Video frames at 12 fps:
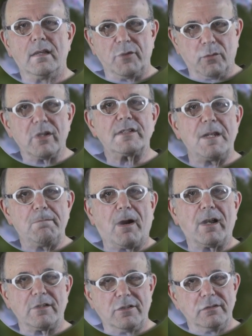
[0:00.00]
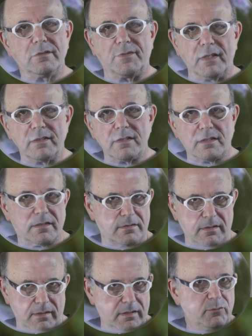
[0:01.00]
If you want to see part two of
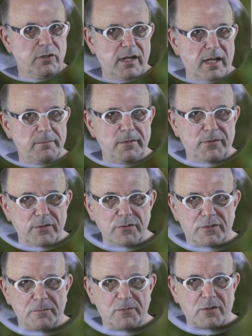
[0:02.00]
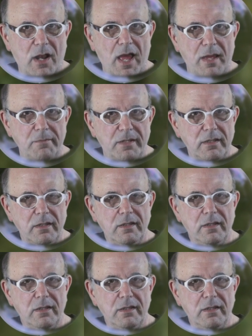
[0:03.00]
this, it would help if you subscribed.